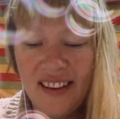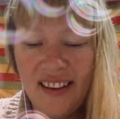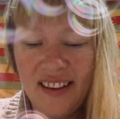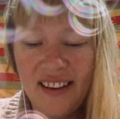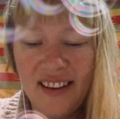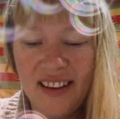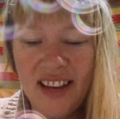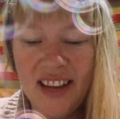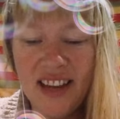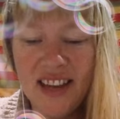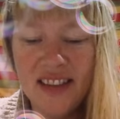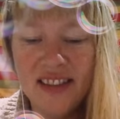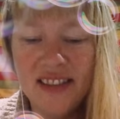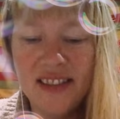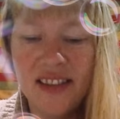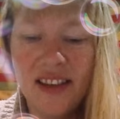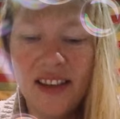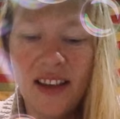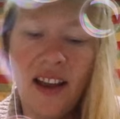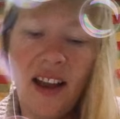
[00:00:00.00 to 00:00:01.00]
and
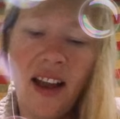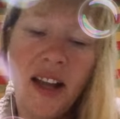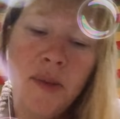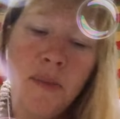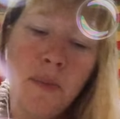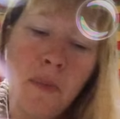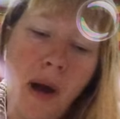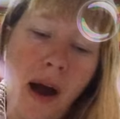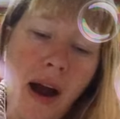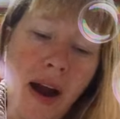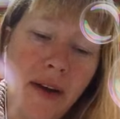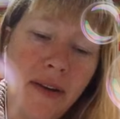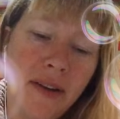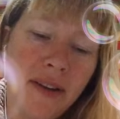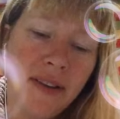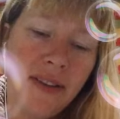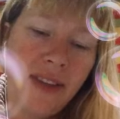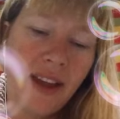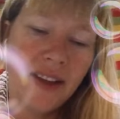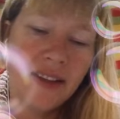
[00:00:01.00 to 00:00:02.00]
he's
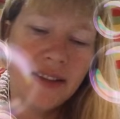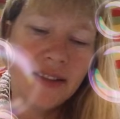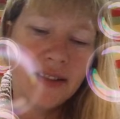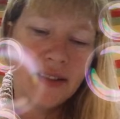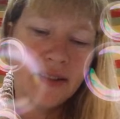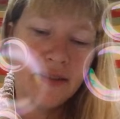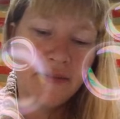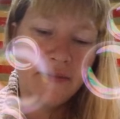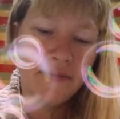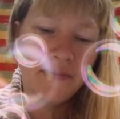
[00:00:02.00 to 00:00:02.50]
admiring that.